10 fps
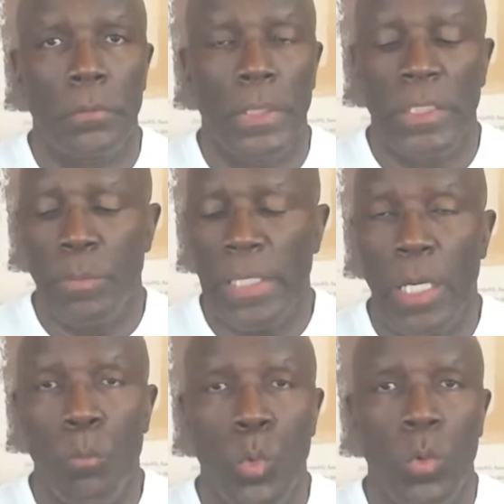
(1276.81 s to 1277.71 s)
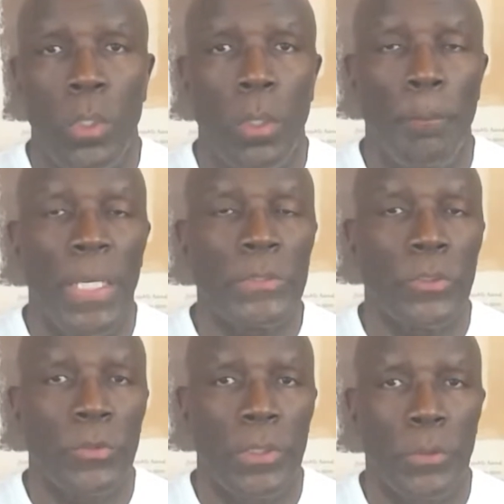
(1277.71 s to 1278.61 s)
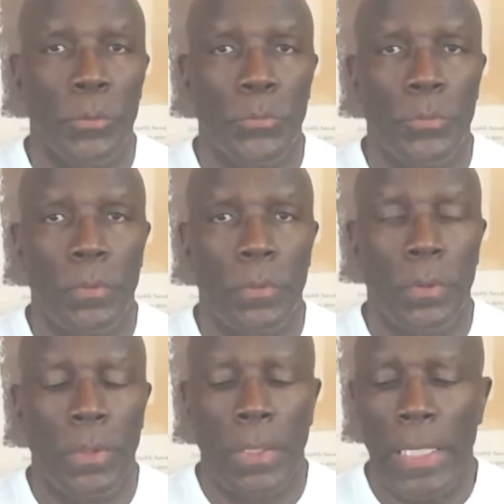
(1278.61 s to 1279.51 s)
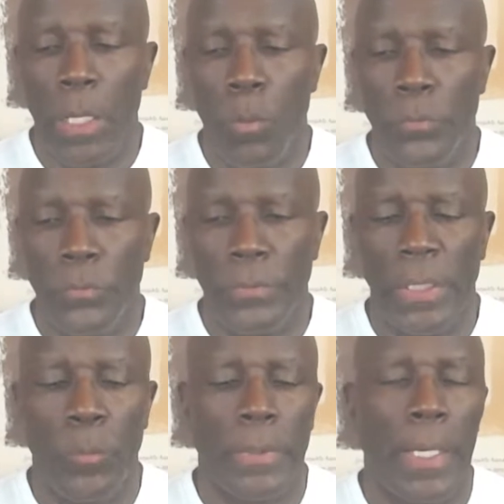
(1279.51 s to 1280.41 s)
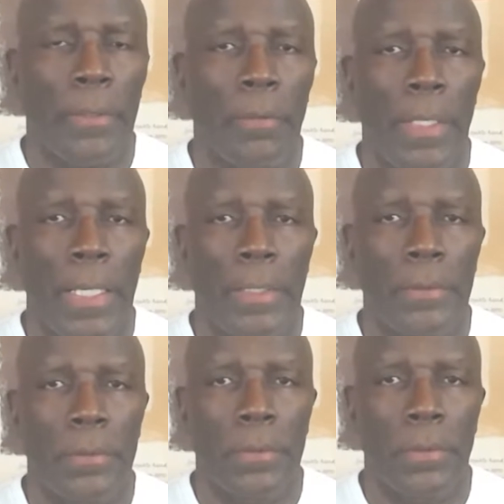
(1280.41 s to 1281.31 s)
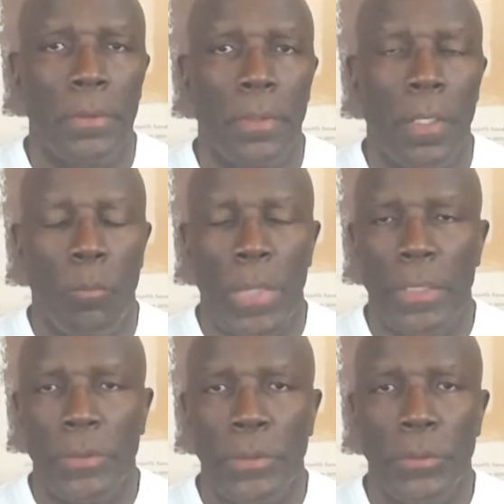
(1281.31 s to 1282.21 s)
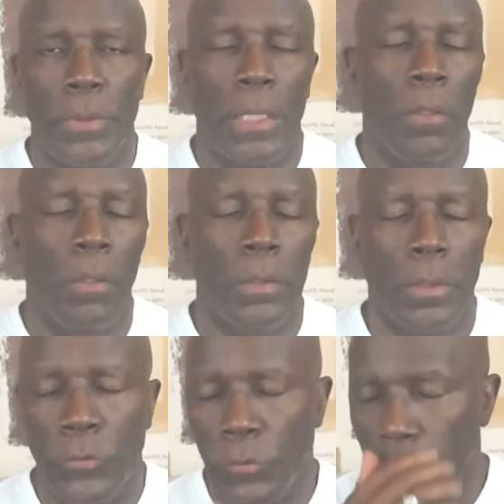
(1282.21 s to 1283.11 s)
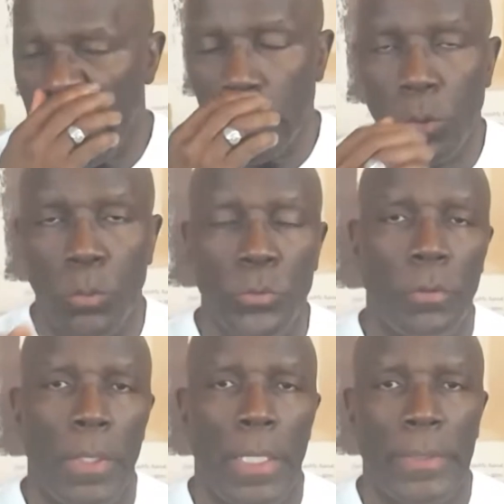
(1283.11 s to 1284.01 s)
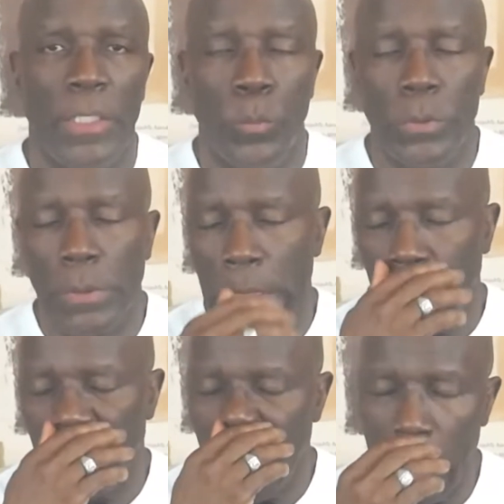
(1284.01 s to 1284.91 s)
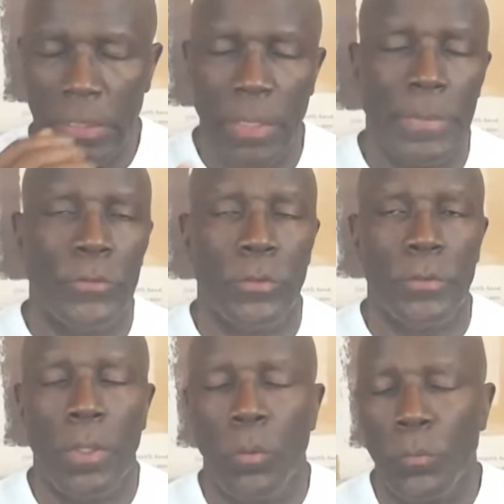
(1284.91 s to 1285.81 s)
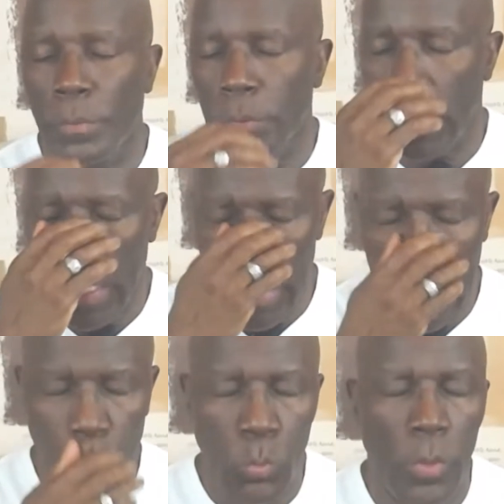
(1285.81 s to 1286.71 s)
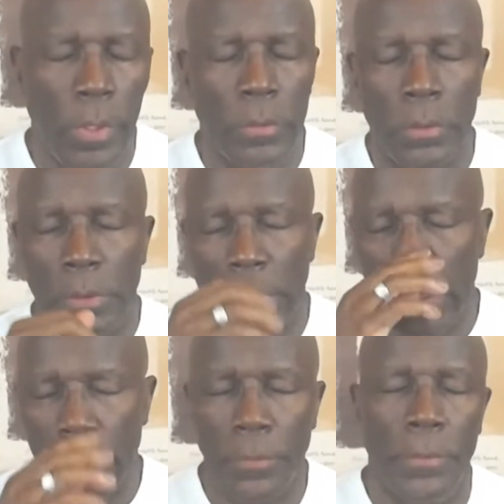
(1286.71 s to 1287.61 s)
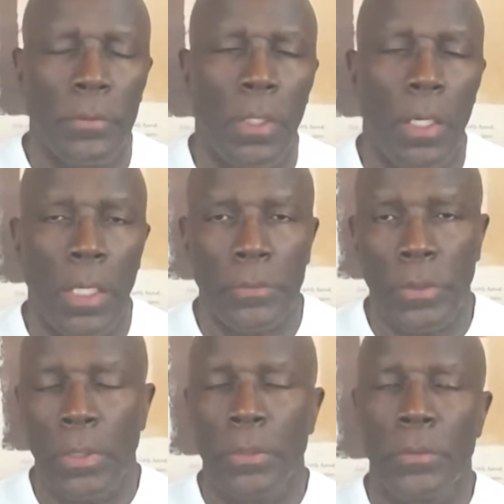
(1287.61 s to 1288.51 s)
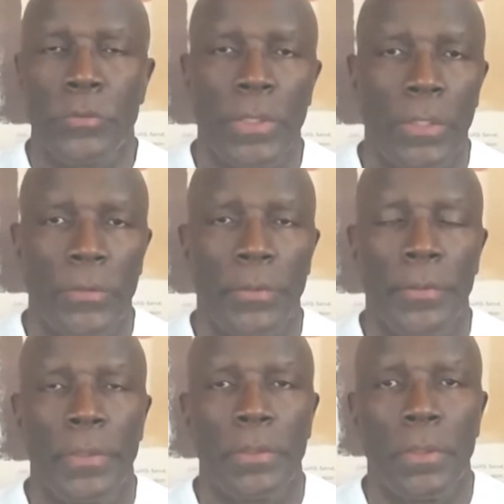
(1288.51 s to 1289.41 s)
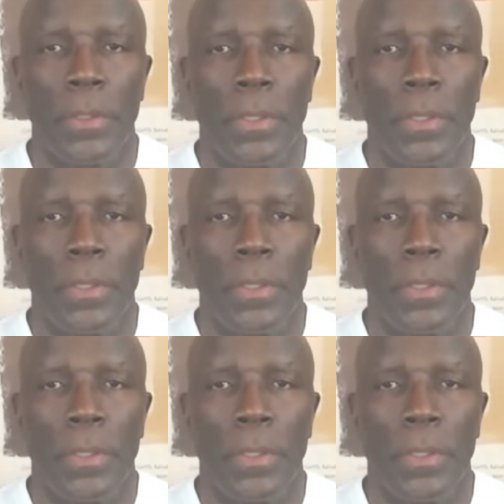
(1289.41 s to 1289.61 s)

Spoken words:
And they may have more, bunch of tears. I always say when I cry, my tears, I call it a snotty nose cry. That's when you got snot coming out your nose and your eyes watering, you can't hurt your heart, your chest hurting.